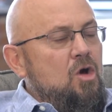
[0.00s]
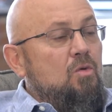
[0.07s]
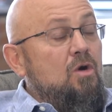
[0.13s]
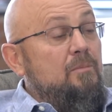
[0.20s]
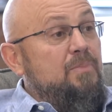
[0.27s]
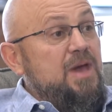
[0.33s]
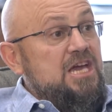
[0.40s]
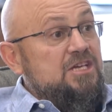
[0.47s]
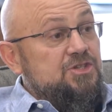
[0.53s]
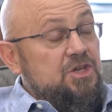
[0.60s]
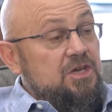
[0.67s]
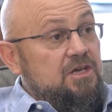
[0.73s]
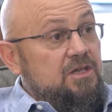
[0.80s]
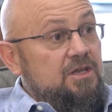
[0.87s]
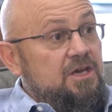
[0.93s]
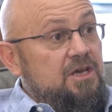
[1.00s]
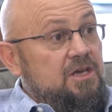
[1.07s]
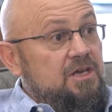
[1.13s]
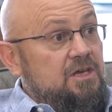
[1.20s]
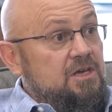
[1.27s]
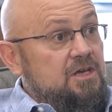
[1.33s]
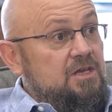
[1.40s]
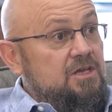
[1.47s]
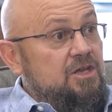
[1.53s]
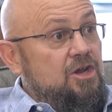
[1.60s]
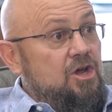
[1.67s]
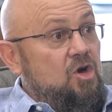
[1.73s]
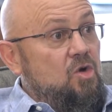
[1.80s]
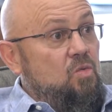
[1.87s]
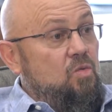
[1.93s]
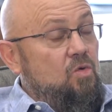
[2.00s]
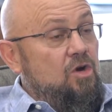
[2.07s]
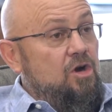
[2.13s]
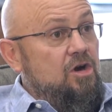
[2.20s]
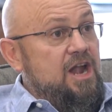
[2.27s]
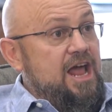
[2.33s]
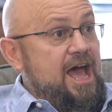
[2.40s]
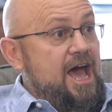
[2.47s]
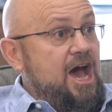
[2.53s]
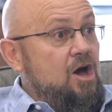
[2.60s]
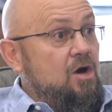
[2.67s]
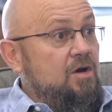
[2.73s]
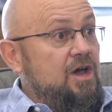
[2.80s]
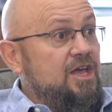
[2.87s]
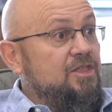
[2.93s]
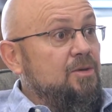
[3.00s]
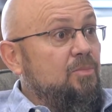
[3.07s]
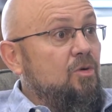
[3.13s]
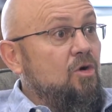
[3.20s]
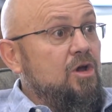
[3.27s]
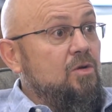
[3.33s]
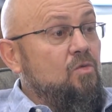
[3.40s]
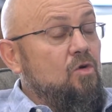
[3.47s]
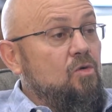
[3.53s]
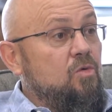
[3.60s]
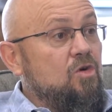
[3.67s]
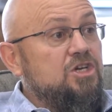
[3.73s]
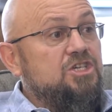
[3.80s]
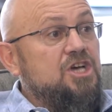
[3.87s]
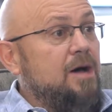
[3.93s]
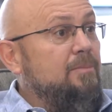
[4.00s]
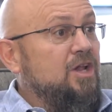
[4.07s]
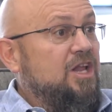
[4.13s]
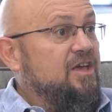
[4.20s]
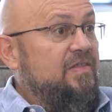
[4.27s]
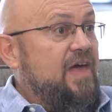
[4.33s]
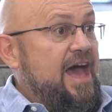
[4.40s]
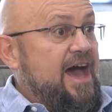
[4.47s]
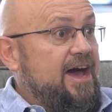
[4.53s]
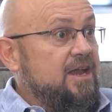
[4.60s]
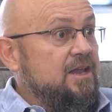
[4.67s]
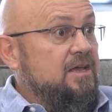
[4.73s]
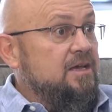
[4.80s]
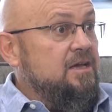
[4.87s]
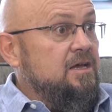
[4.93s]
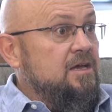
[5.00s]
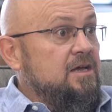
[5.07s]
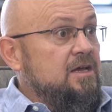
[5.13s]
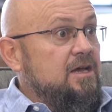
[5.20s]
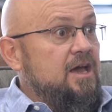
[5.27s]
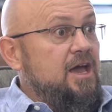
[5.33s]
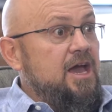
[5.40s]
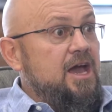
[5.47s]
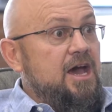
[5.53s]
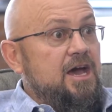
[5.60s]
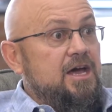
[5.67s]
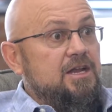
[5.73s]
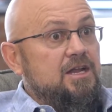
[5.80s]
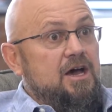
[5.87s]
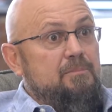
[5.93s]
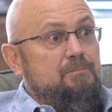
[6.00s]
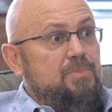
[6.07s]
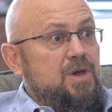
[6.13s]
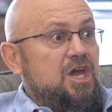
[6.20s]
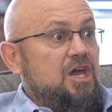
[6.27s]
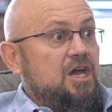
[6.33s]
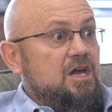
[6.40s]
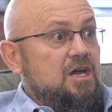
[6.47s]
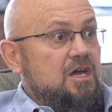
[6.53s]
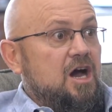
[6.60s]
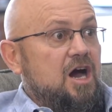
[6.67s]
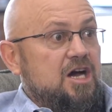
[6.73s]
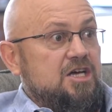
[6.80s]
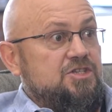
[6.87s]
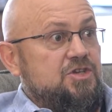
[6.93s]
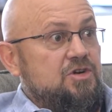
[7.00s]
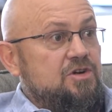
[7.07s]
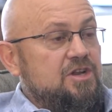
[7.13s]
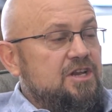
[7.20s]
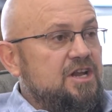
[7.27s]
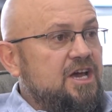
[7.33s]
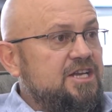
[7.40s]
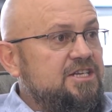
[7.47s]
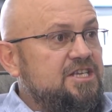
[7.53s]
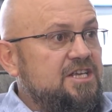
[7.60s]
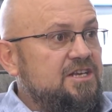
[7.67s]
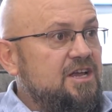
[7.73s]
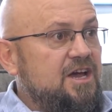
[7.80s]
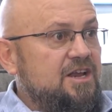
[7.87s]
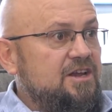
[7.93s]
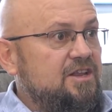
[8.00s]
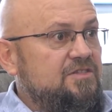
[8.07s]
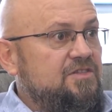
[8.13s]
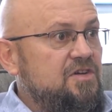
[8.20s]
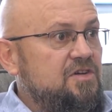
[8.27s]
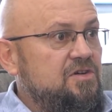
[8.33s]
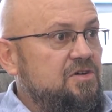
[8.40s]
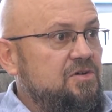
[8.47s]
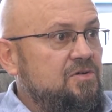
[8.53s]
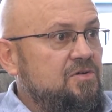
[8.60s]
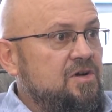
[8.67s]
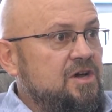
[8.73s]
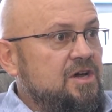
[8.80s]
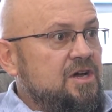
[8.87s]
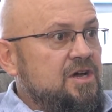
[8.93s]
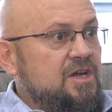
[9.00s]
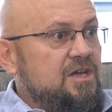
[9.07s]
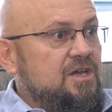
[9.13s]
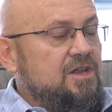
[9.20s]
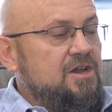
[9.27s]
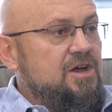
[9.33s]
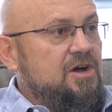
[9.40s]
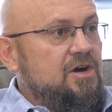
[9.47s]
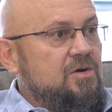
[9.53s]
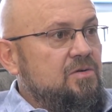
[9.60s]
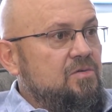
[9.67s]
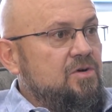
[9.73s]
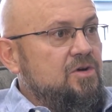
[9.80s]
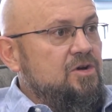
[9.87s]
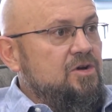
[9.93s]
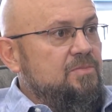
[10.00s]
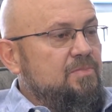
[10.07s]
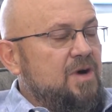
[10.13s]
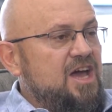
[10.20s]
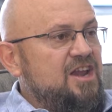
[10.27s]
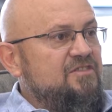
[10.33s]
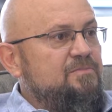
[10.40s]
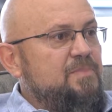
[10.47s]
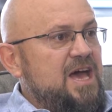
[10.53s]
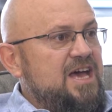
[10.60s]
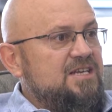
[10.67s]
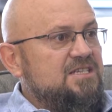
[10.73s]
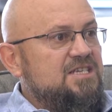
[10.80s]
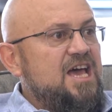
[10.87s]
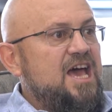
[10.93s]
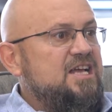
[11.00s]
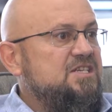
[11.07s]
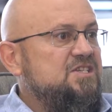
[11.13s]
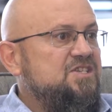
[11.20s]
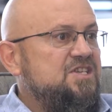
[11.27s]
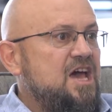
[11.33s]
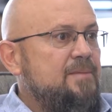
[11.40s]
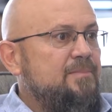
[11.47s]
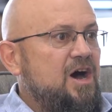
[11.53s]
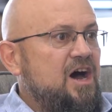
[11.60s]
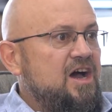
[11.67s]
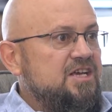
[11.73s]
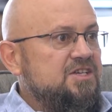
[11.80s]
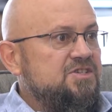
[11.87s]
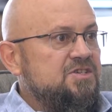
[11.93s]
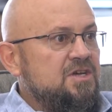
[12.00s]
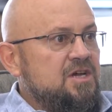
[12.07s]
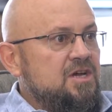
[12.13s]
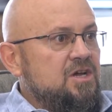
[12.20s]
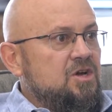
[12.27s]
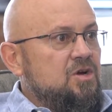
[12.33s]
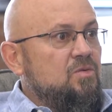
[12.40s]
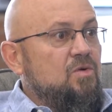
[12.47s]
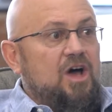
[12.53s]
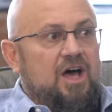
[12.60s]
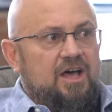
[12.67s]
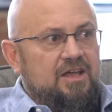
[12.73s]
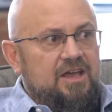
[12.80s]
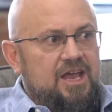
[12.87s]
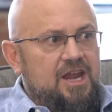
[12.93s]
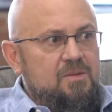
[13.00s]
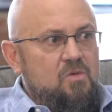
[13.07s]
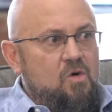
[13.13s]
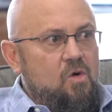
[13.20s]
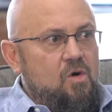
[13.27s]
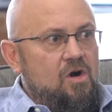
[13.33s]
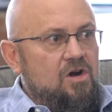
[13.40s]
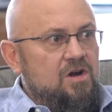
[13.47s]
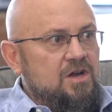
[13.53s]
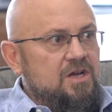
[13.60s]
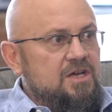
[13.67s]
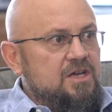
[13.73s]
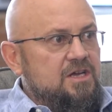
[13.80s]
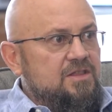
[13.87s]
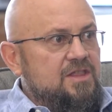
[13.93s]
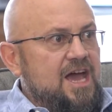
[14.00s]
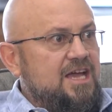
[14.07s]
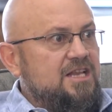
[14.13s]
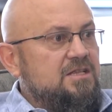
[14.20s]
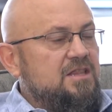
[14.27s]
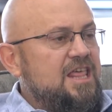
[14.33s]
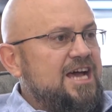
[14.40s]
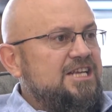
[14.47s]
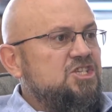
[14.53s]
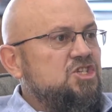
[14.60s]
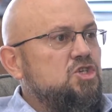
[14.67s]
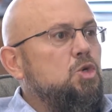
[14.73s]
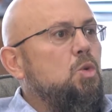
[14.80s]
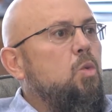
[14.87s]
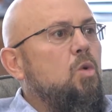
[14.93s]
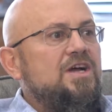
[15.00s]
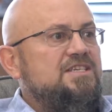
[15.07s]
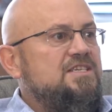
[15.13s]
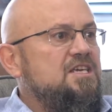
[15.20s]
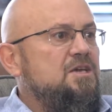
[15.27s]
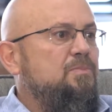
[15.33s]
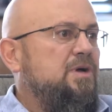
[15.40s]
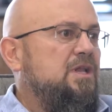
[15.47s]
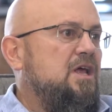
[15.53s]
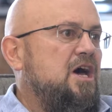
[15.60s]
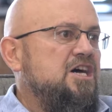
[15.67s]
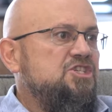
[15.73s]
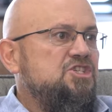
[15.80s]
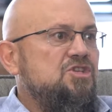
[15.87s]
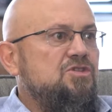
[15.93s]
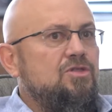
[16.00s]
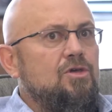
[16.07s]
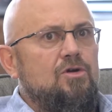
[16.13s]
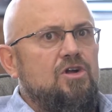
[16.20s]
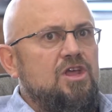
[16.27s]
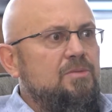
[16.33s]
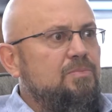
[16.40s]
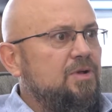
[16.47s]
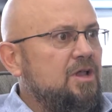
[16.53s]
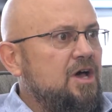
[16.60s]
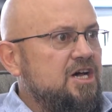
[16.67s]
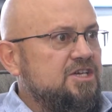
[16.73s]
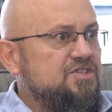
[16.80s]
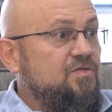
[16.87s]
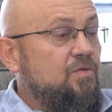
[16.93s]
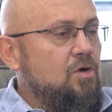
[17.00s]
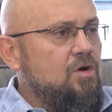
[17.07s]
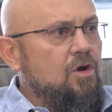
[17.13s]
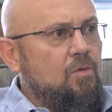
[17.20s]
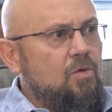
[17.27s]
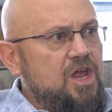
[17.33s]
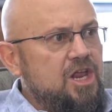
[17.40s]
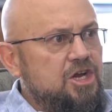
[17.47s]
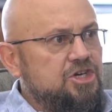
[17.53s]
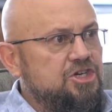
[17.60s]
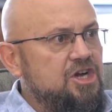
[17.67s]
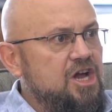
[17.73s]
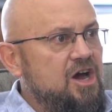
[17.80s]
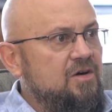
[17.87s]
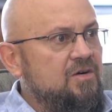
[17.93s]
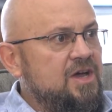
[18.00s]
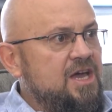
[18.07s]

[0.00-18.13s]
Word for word: Well, basically, you know, we're now at the point where we're doubling that. And a big concert in 1992, you know, might have been 10 semis. Well, anymore, that's 20 plus, 30 plus for an arena show.